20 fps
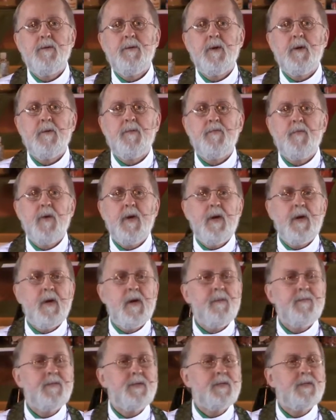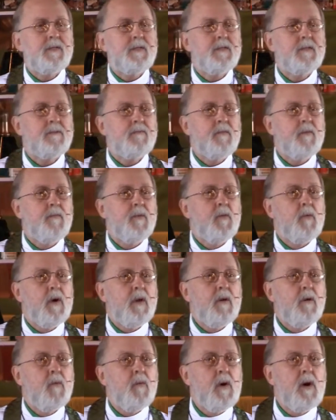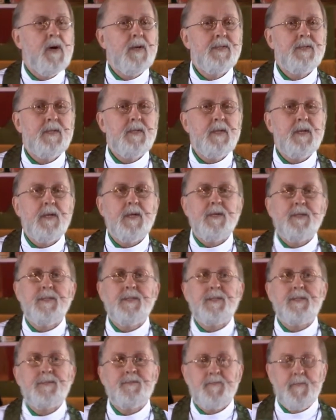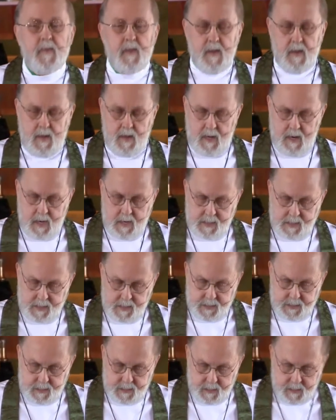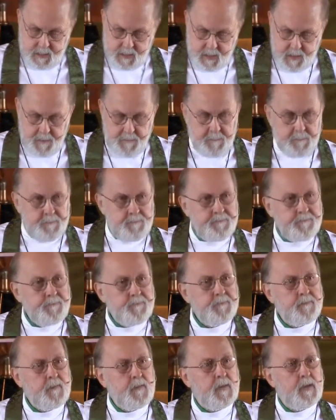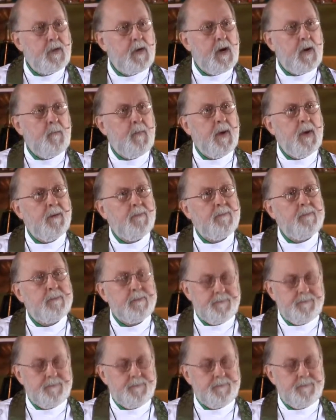They are free gifts from the one who was and is to come. Amen.